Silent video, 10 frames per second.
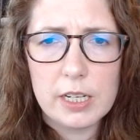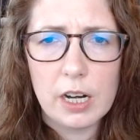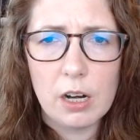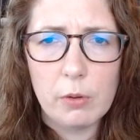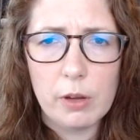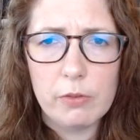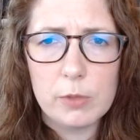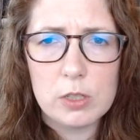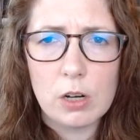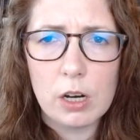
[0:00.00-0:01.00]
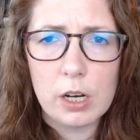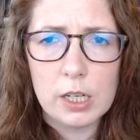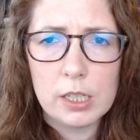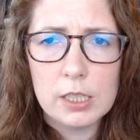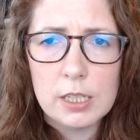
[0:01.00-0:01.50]
stare away from the
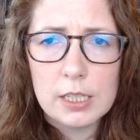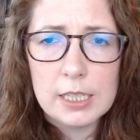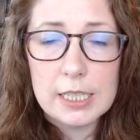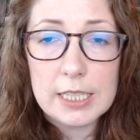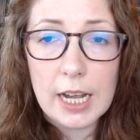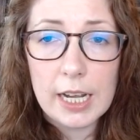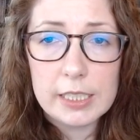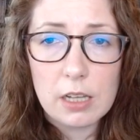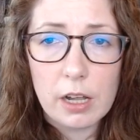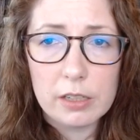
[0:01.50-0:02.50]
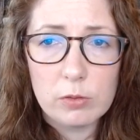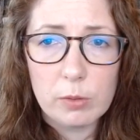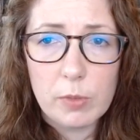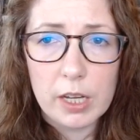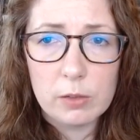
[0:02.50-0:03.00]
drawing. His eyes locked
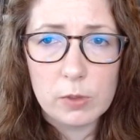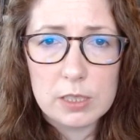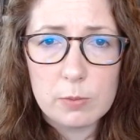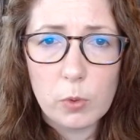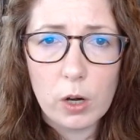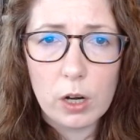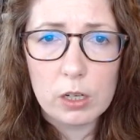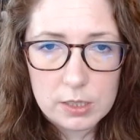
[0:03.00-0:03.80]
with mine once more.